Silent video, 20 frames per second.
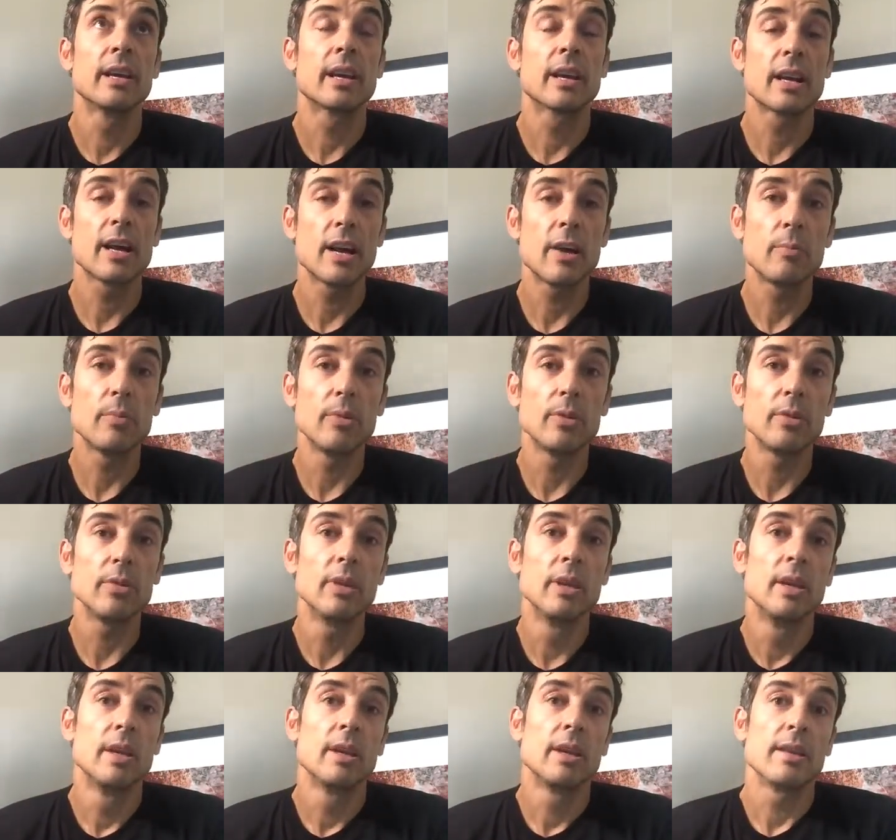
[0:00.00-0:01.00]

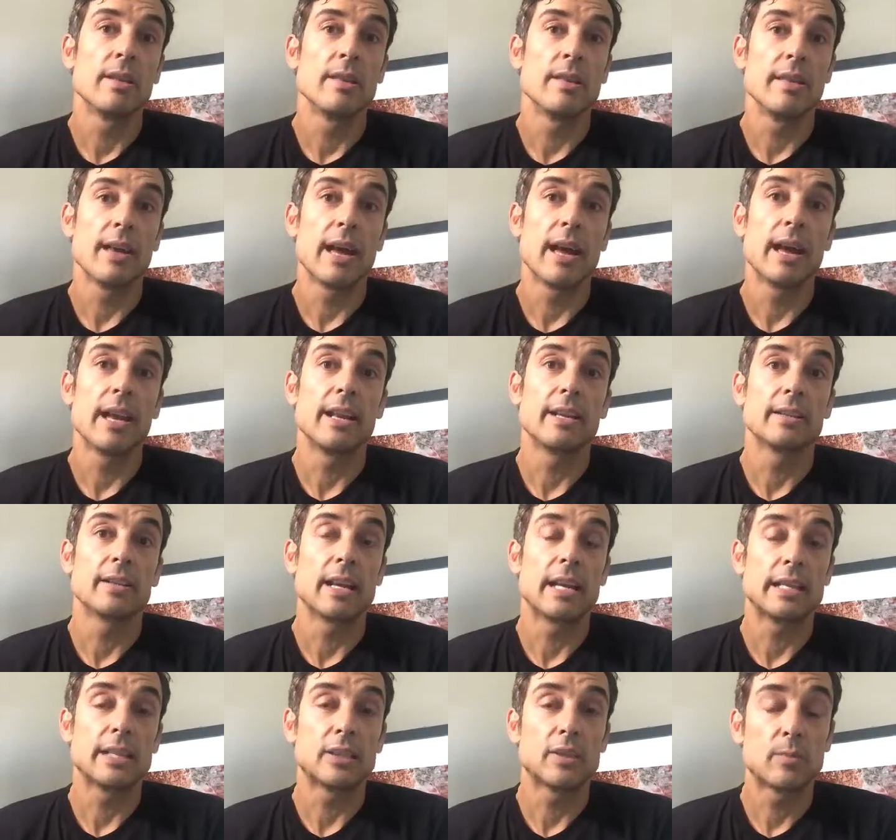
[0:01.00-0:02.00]
couple that
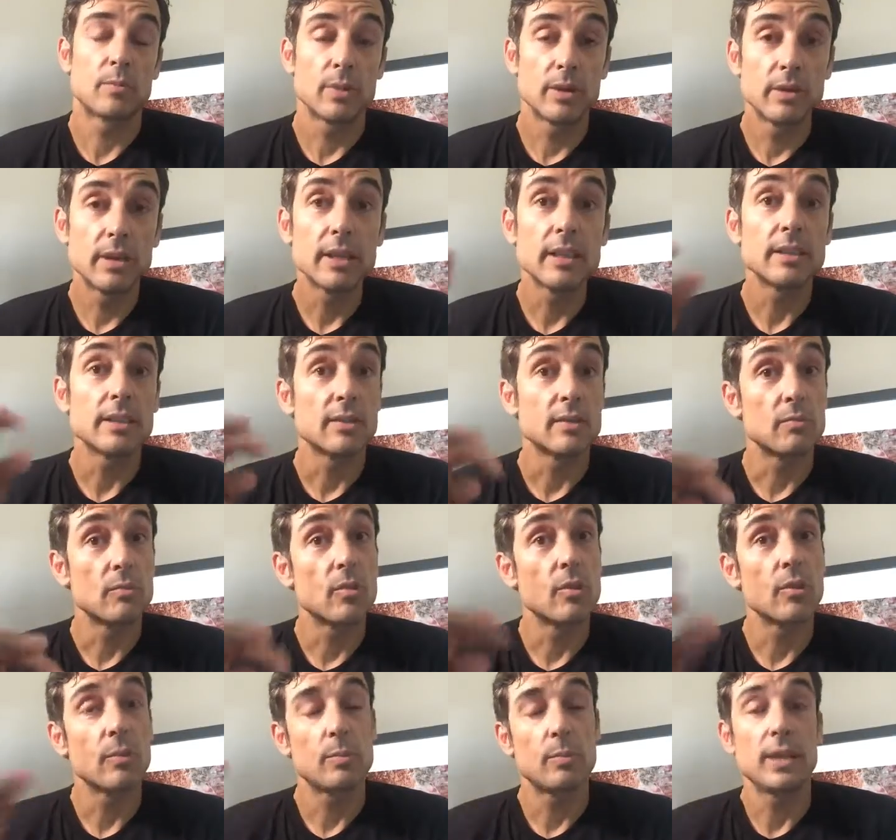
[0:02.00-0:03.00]
experiences
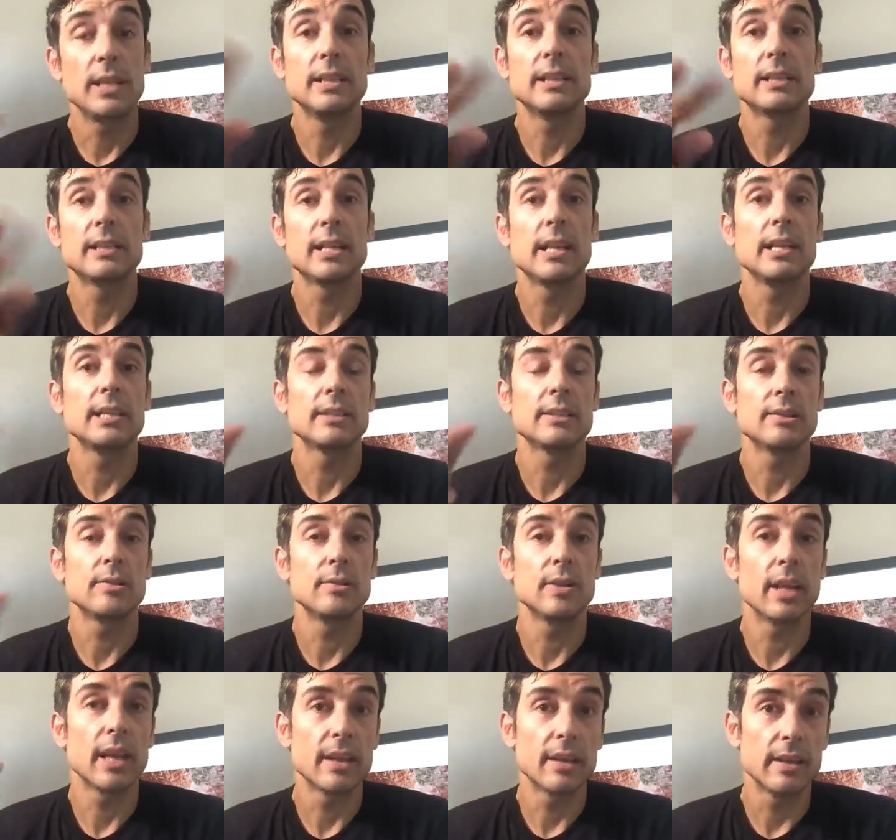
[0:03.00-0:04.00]
more peak states
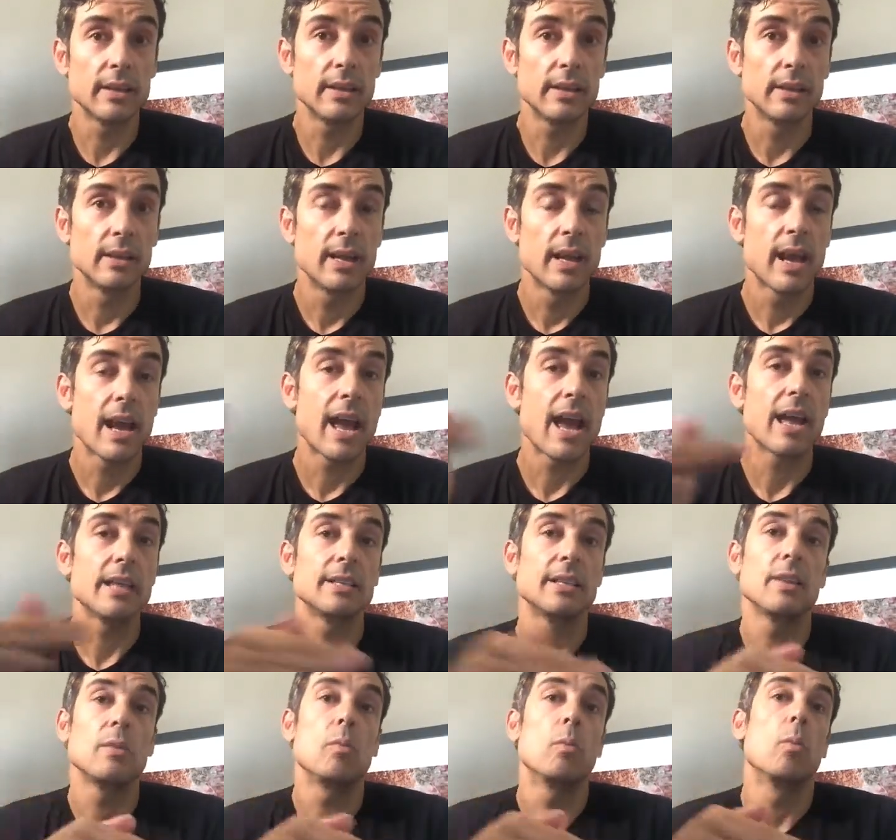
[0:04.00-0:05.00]
together
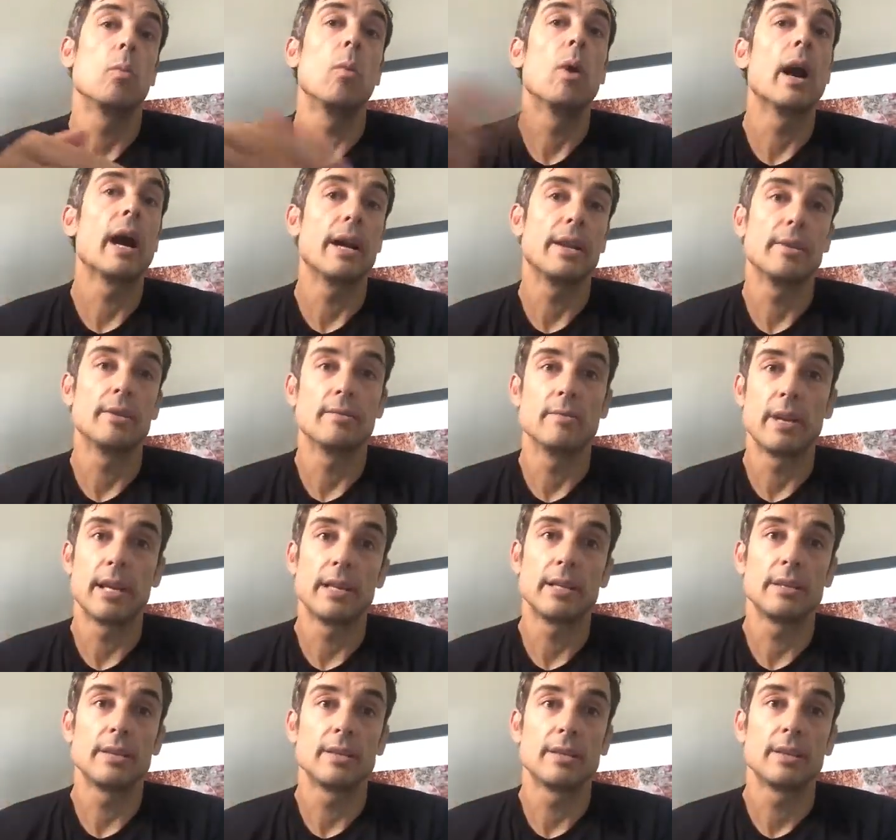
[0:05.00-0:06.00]
has a wider
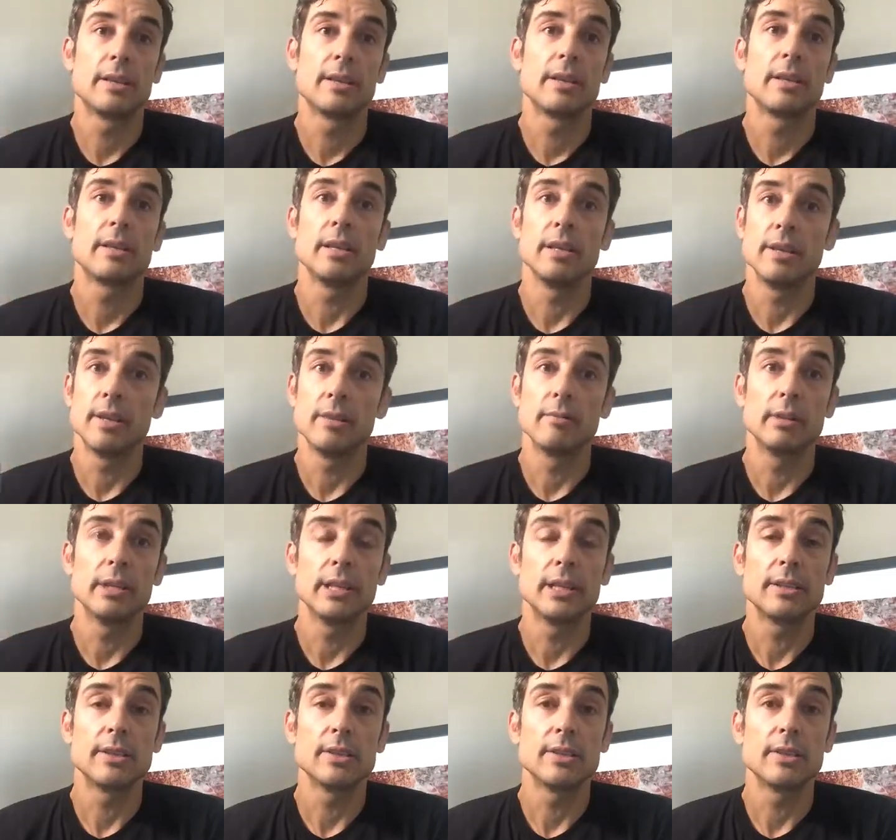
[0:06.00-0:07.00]
range in their
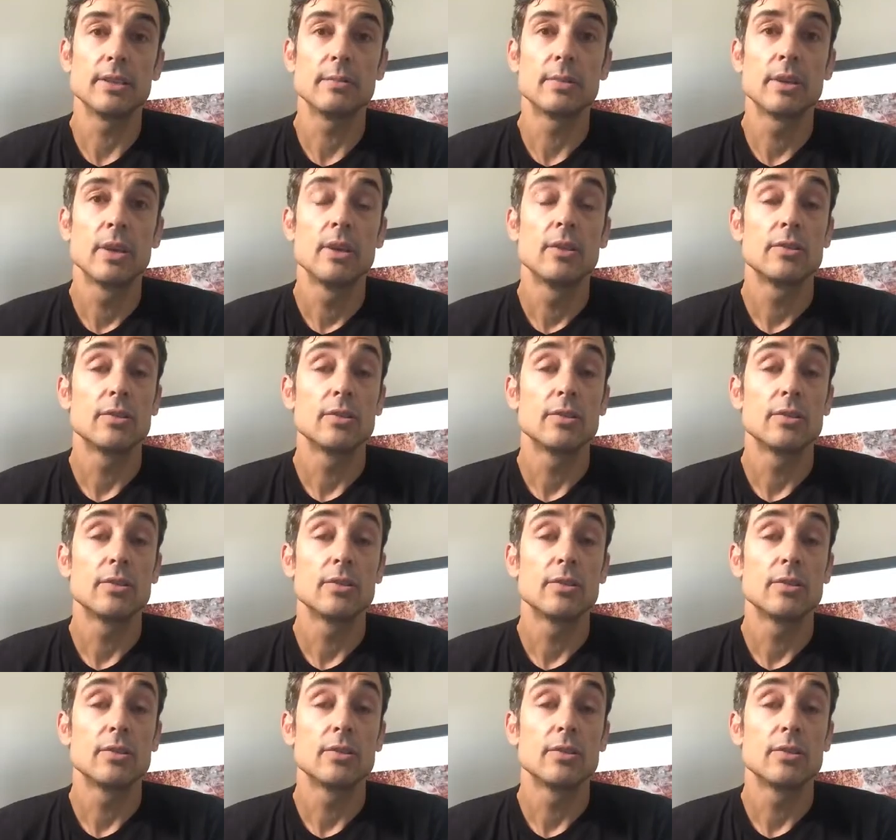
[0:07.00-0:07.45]
relationships.